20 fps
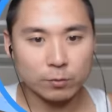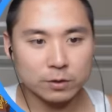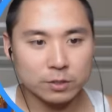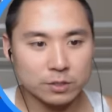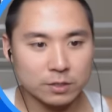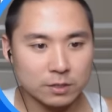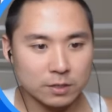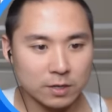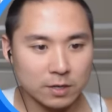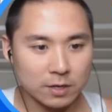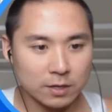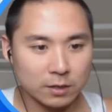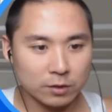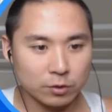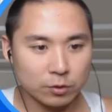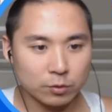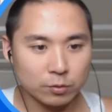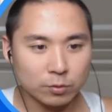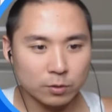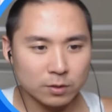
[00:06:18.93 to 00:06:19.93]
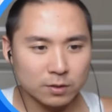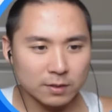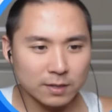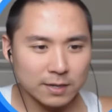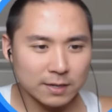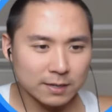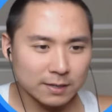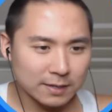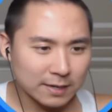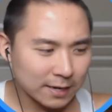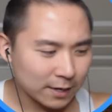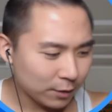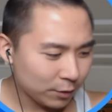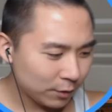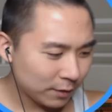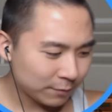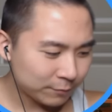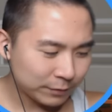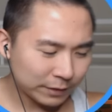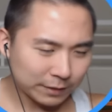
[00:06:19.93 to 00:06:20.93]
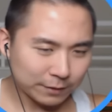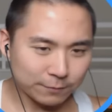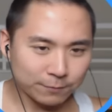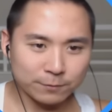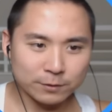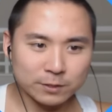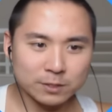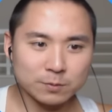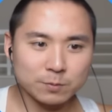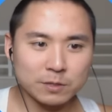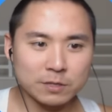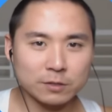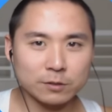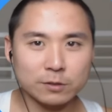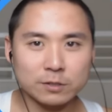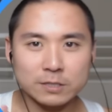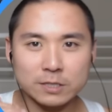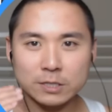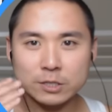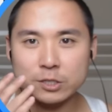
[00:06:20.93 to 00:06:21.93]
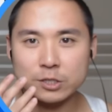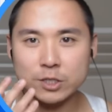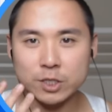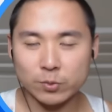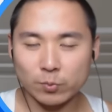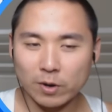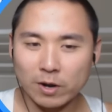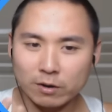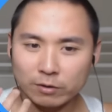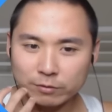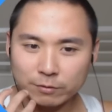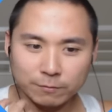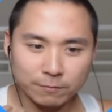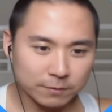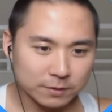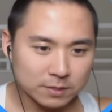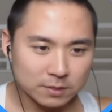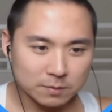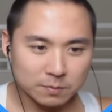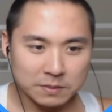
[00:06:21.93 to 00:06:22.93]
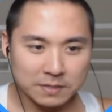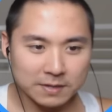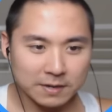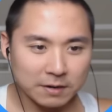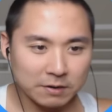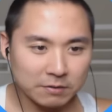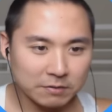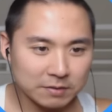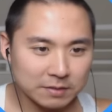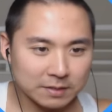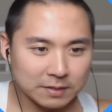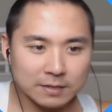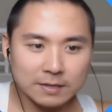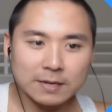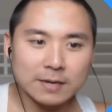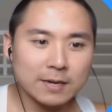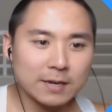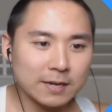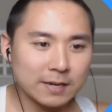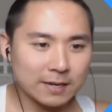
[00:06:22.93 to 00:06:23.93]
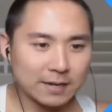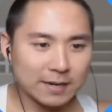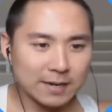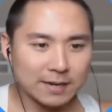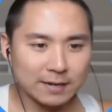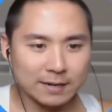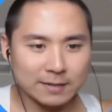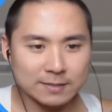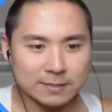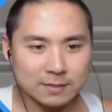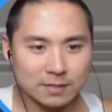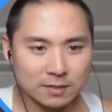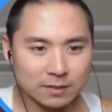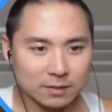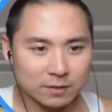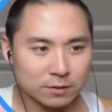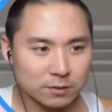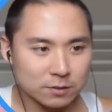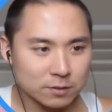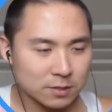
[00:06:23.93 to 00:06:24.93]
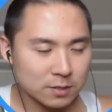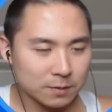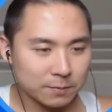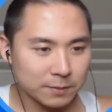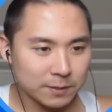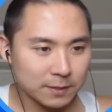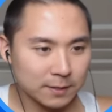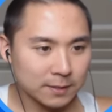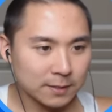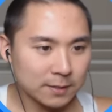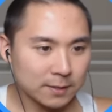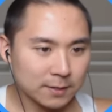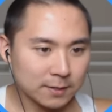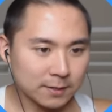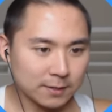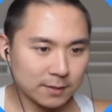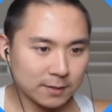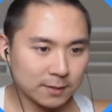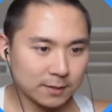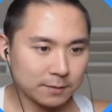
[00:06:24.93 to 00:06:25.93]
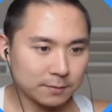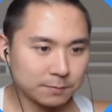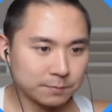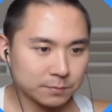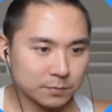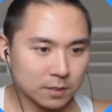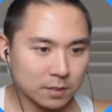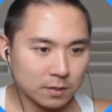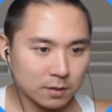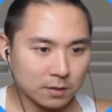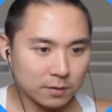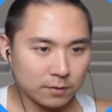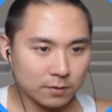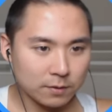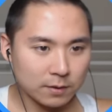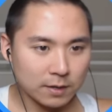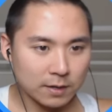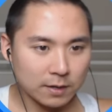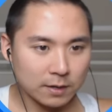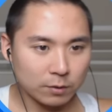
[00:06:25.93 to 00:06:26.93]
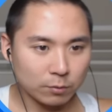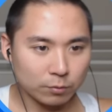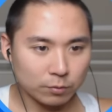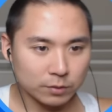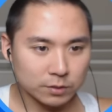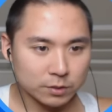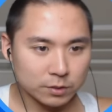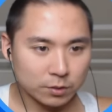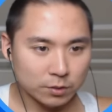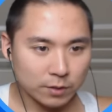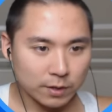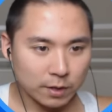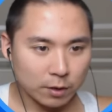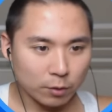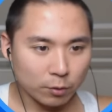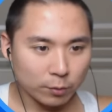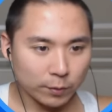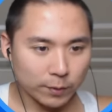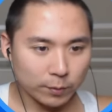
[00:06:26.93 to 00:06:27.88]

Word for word: which uh, you look like kind of you have like a frisbee. It looks like she swallowed a frisbee and everything and kind of got stuck in her stomach. Um, and then let's go ahead. Oh,